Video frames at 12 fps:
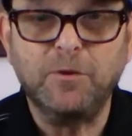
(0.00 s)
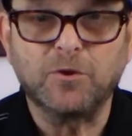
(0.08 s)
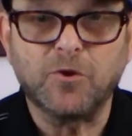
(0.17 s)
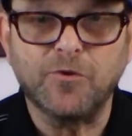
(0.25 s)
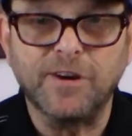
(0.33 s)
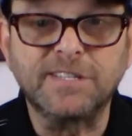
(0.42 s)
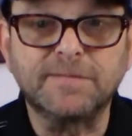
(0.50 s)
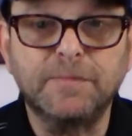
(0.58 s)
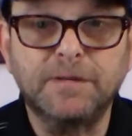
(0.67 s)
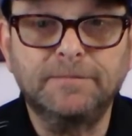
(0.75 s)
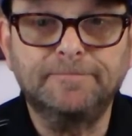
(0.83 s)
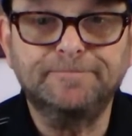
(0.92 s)

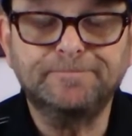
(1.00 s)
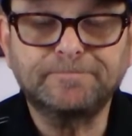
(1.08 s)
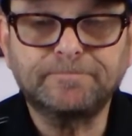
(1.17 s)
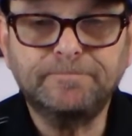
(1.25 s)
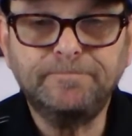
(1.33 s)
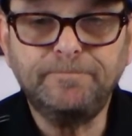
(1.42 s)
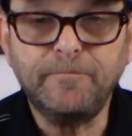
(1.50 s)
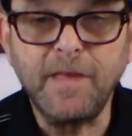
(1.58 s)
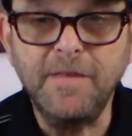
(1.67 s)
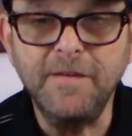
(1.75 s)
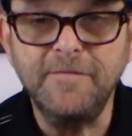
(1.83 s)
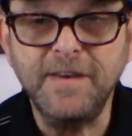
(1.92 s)
crisp.
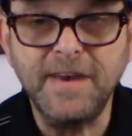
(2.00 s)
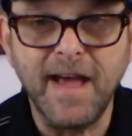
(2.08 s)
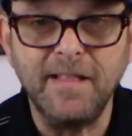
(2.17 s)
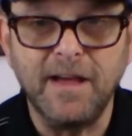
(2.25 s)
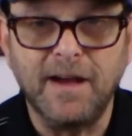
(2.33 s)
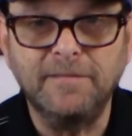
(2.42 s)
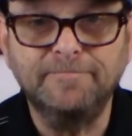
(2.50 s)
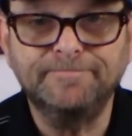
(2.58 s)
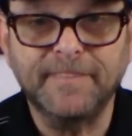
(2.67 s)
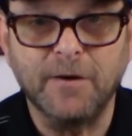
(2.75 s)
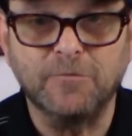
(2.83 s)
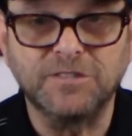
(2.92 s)
The vanilla
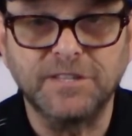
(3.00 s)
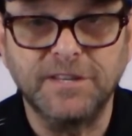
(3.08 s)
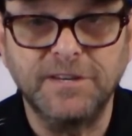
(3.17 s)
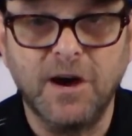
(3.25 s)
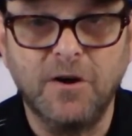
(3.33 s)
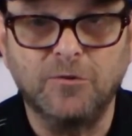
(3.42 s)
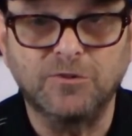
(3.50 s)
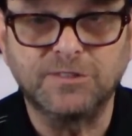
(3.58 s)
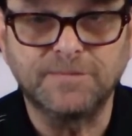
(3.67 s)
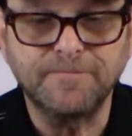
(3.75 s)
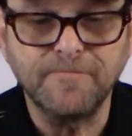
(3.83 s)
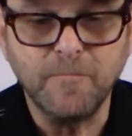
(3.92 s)
that was in the
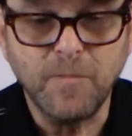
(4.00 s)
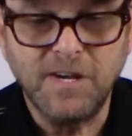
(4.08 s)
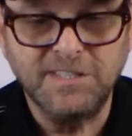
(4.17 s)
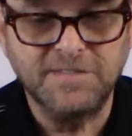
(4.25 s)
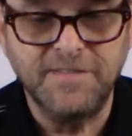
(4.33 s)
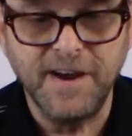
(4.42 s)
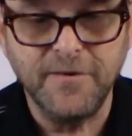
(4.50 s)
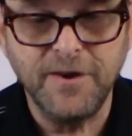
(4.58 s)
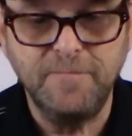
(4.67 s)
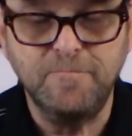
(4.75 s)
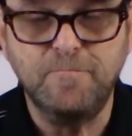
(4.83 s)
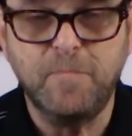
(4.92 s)
nose. It's
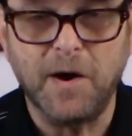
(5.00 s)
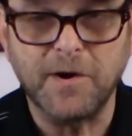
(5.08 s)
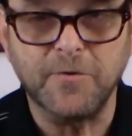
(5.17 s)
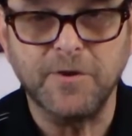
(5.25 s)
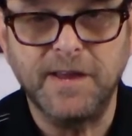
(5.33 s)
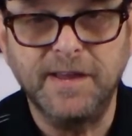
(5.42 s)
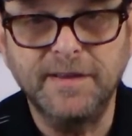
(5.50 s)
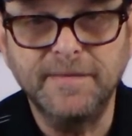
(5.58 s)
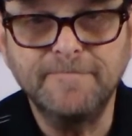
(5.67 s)
very buttery.